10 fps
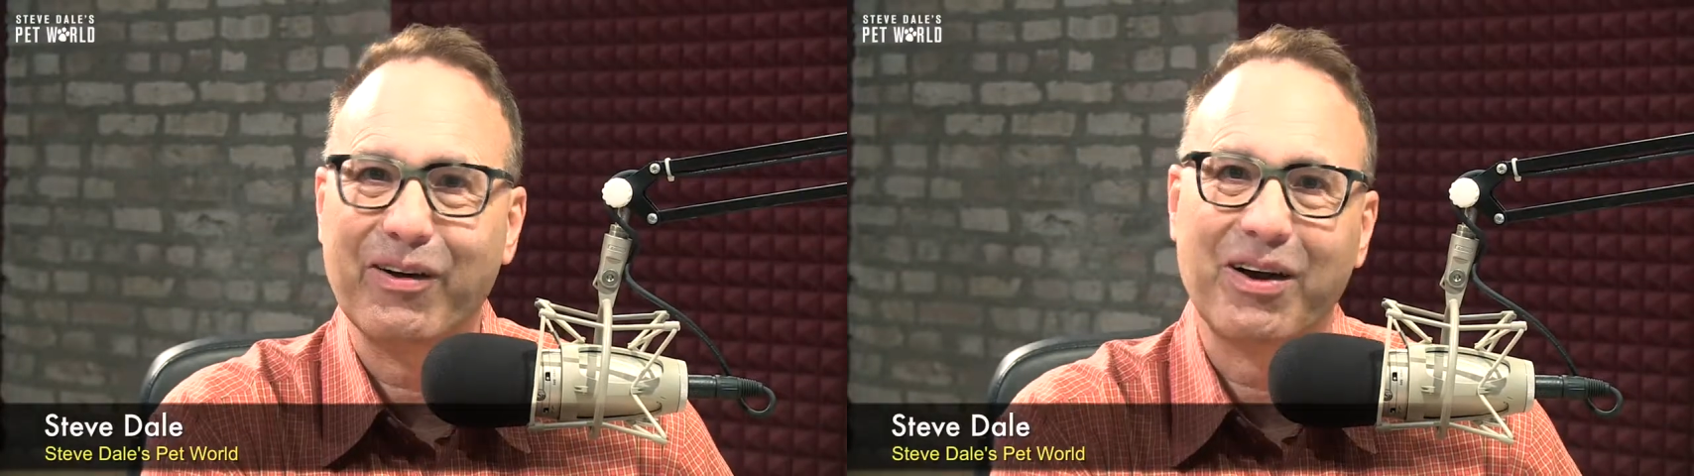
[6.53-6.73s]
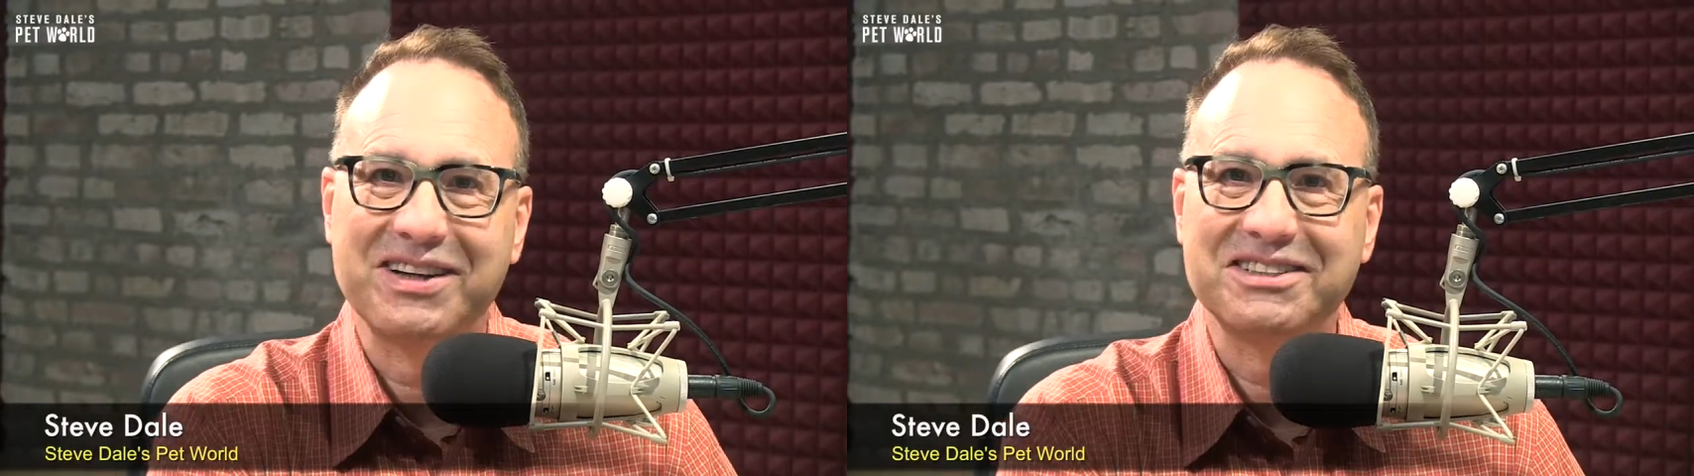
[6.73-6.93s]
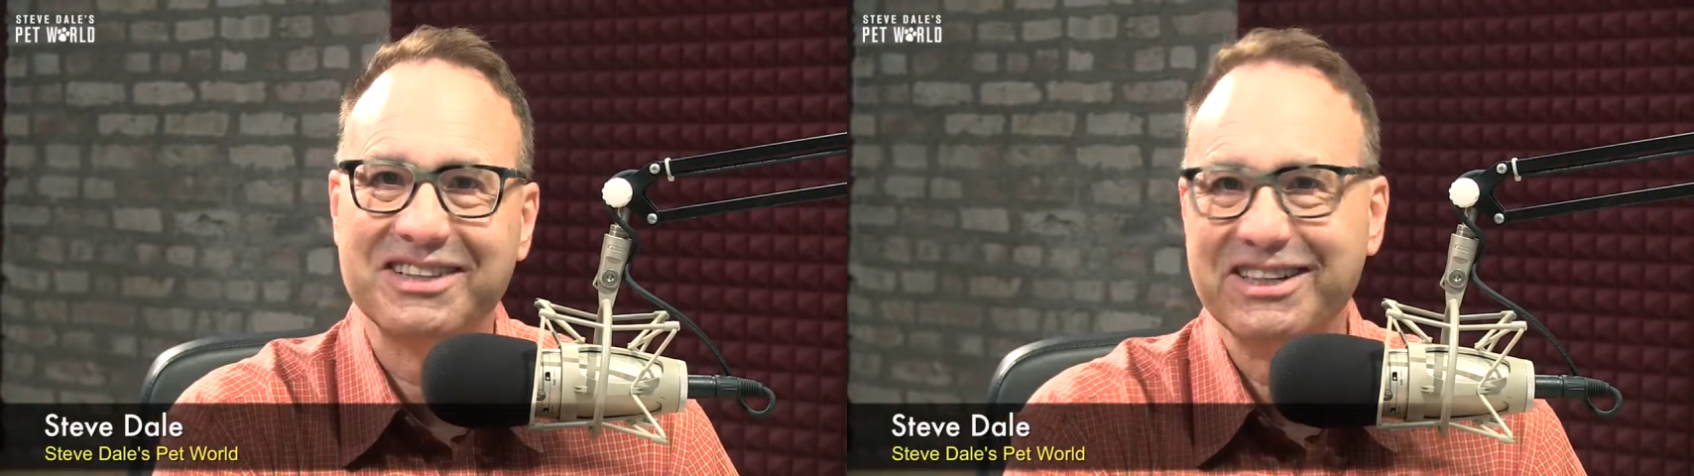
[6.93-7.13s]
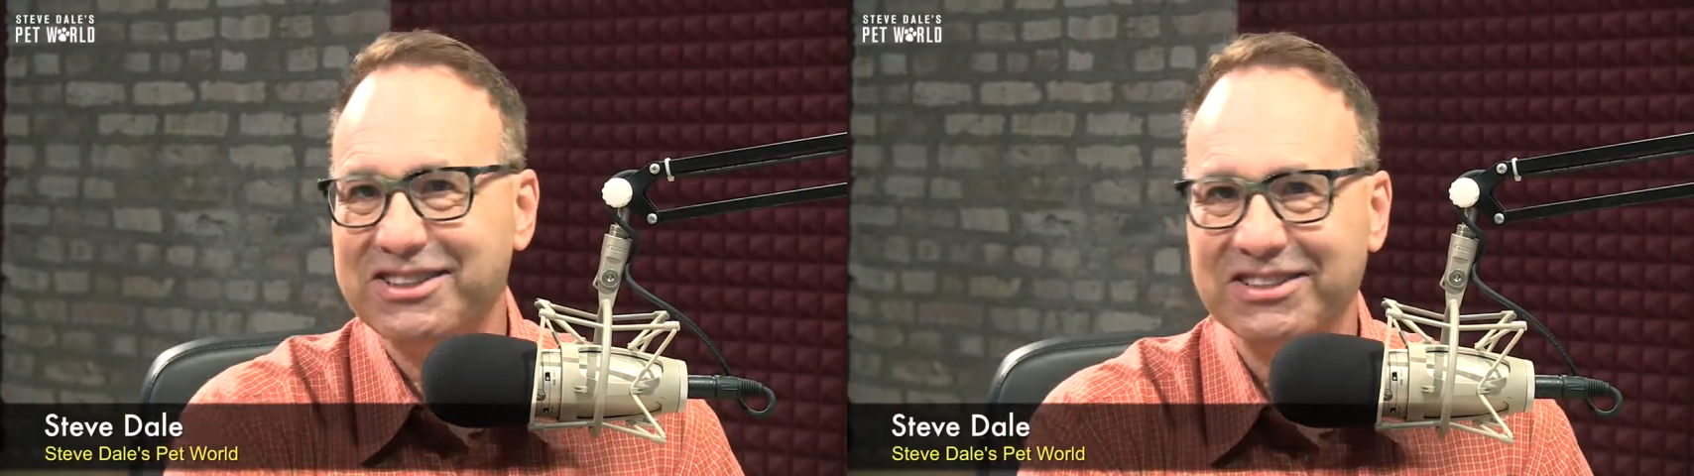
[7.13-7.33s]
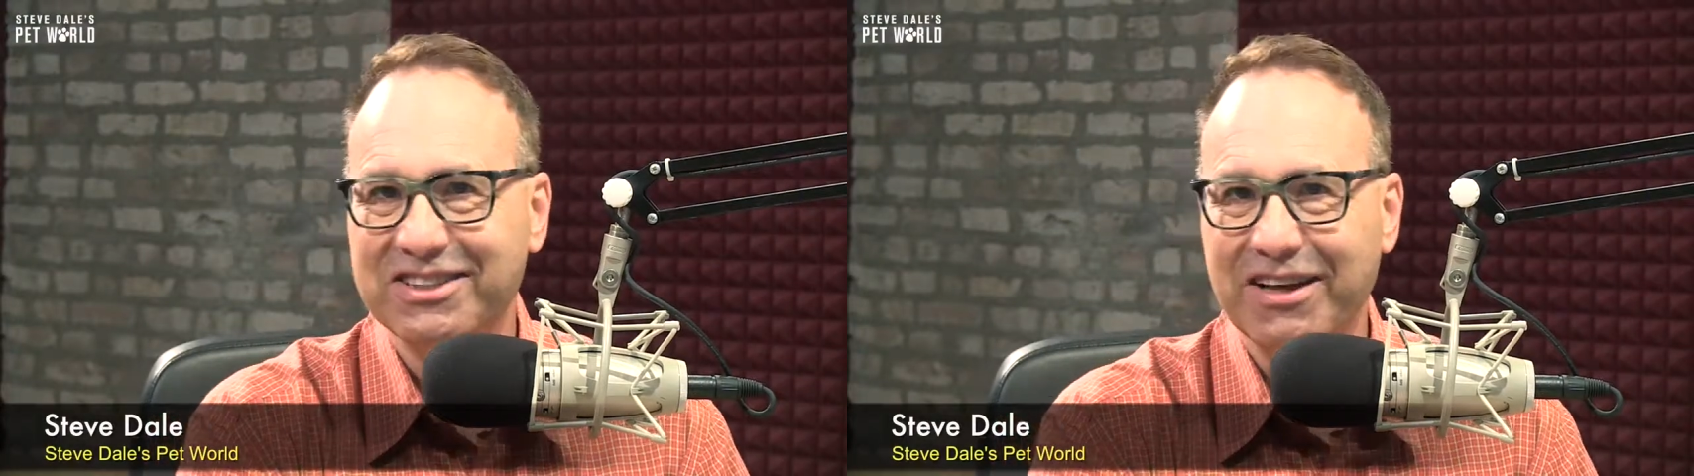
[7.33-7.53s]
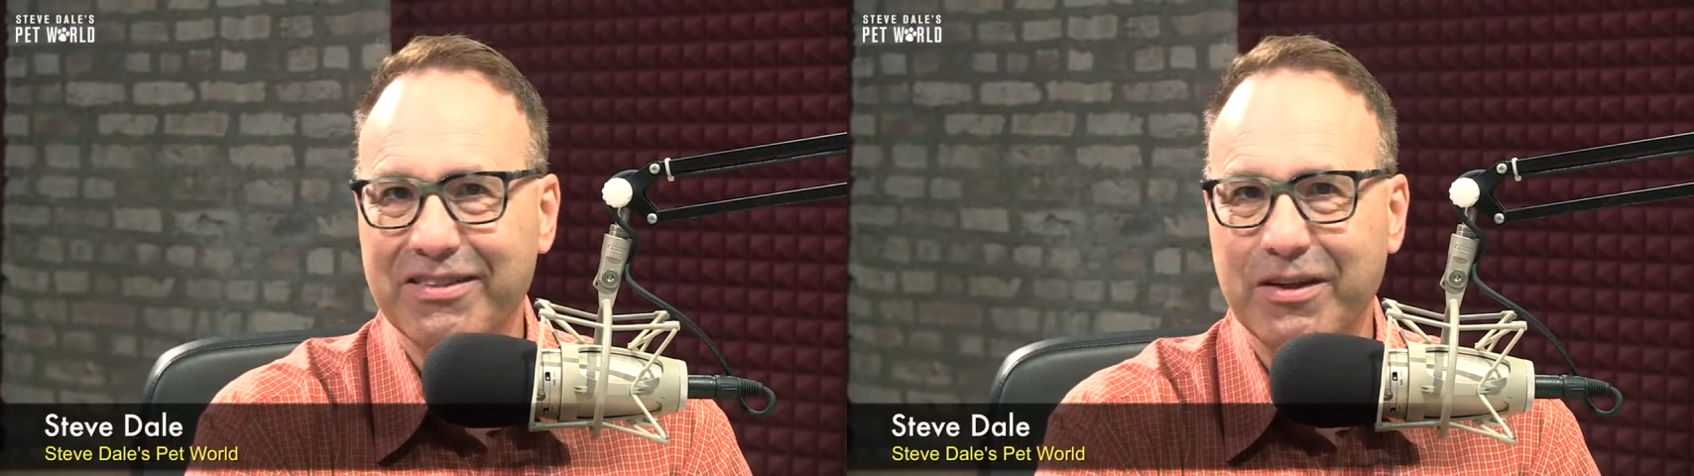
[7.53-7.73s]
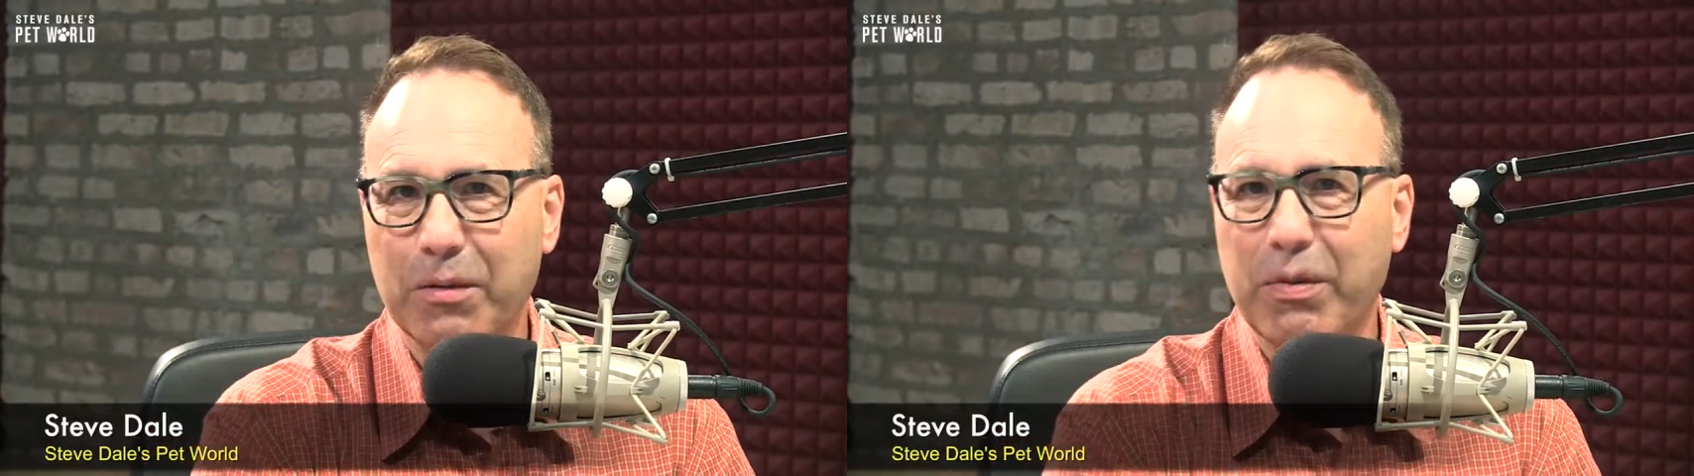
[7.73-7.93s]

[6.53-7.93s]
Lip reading: organizations out there,